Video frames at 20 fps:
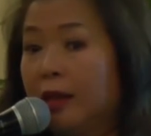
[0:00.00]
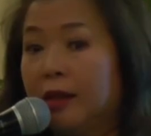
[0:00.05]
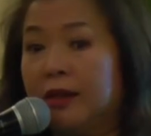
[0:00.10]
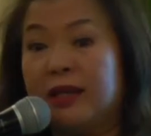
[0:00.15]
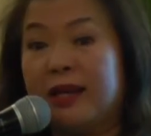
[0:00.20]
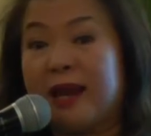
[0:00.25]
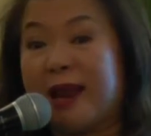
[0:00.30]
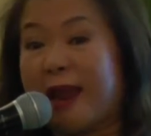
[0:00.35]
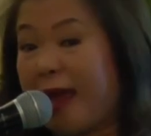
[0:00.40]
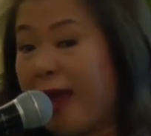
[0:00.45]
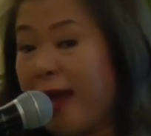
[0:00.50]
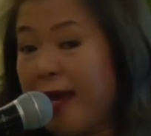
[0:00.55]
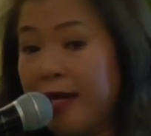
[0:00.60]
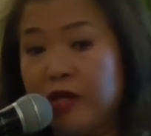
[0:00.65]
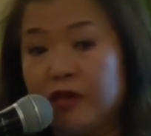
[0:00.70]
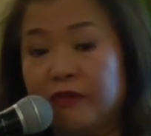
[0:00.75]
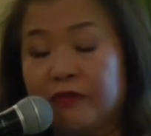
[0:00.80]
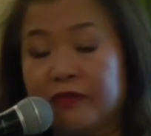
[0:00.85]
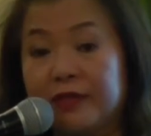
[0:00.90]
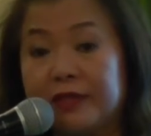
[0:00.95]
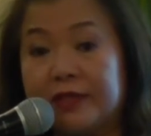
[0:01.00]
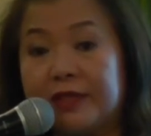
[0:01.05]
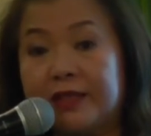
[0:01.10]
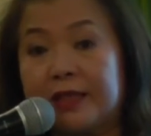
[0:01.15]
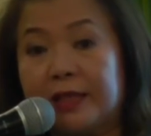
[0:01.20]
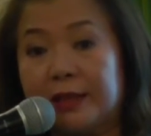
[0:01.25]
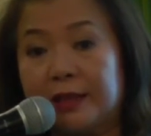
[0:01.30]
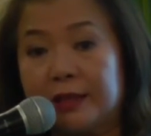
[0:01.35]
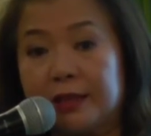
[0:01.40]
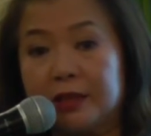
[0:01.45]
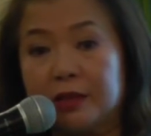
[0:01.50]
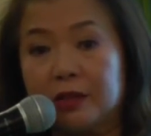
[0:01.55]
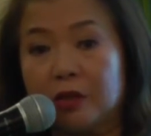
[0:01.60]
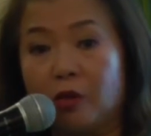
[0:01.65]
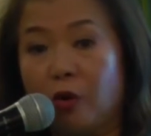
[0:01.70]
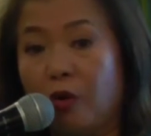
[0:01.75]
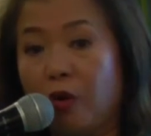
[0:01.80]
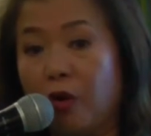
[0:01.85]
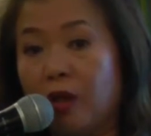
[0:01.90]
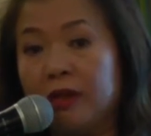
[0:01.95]
than any of these things,
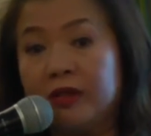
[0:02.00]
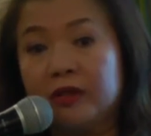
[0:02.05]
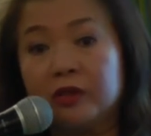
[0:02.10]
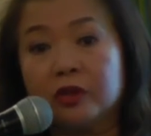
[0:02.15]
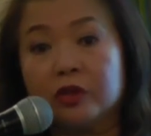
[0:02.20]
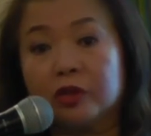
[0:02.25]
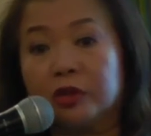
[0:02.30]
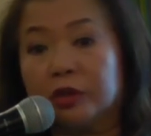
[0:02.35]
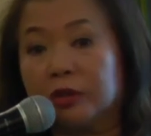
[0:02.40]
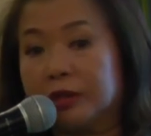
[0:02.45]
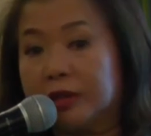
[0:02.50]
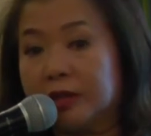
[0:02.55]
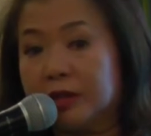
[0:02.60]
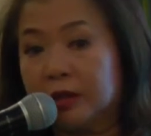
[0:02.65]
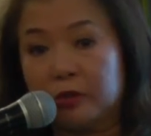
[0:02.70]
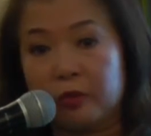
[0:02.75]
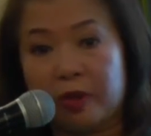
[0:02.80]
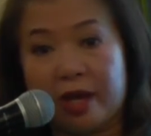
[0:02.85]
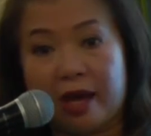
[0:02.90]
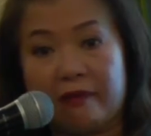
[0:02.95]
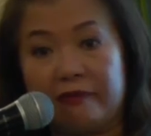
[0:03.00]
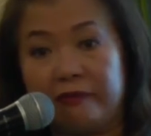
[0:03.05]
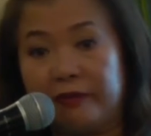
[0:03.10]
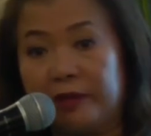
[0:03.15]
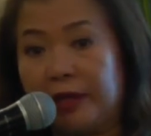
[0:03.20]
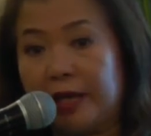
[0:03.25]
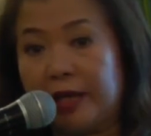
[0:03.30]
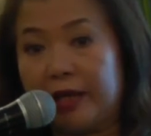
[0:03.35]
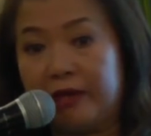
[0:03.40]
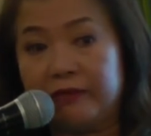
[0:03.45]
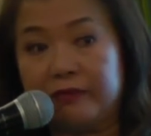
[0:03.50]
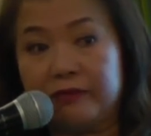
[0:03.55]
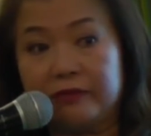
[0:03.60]
all the hurdles that we have in life.